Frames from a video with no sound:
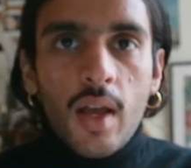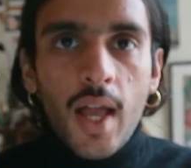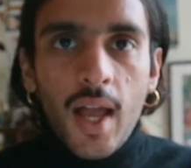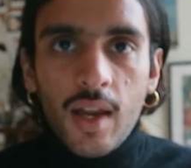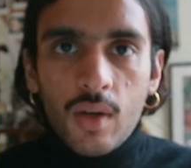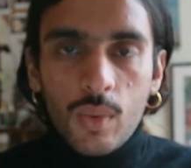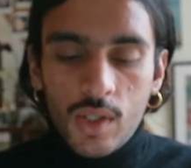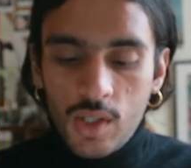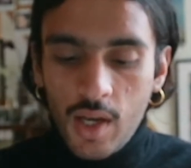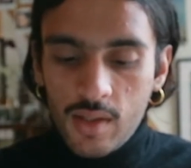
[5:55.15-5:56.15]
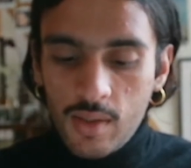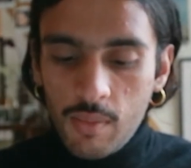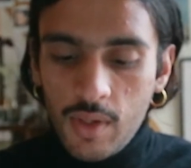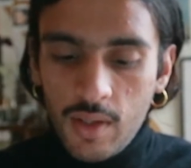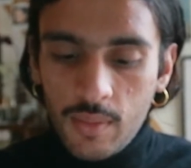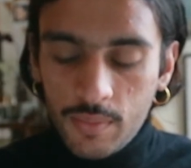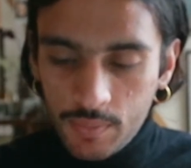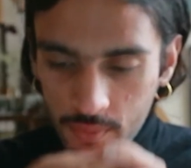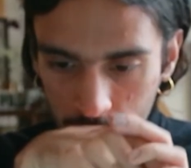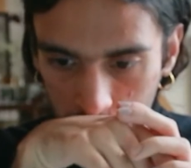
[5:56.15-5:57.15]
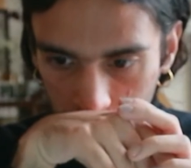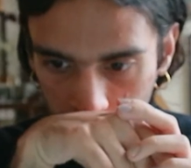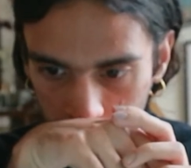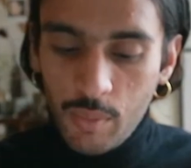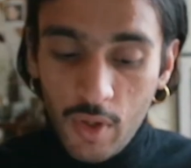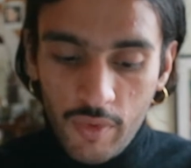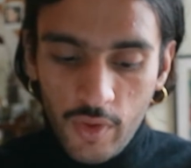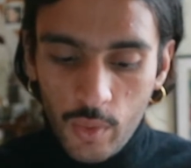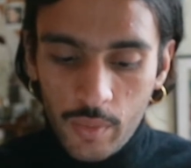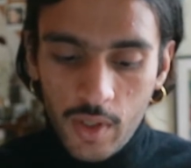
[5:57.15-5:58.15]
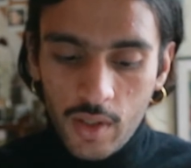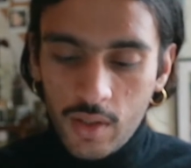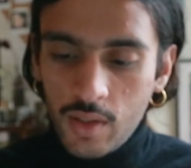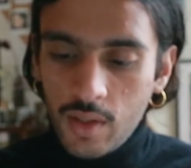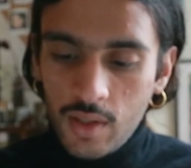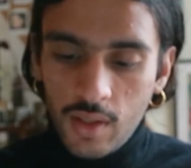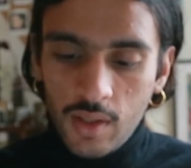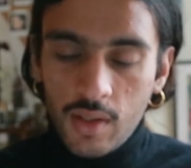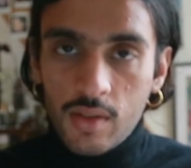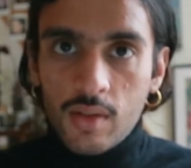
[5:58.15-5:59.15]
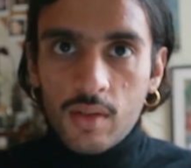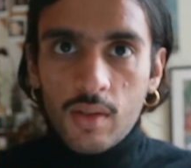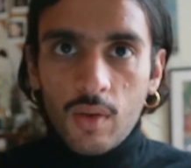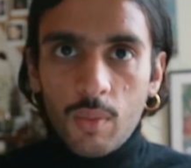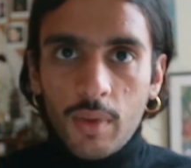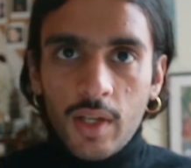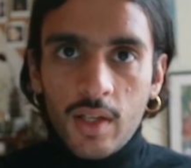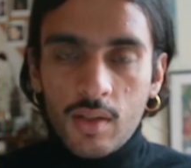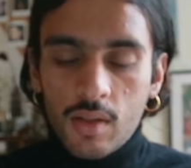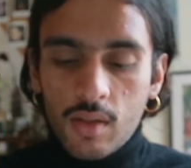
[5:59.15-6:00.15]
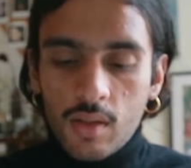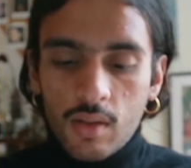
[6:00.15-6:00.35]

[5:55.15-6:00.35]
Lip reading: hand which hasn't been perfumed. I think this is a good place.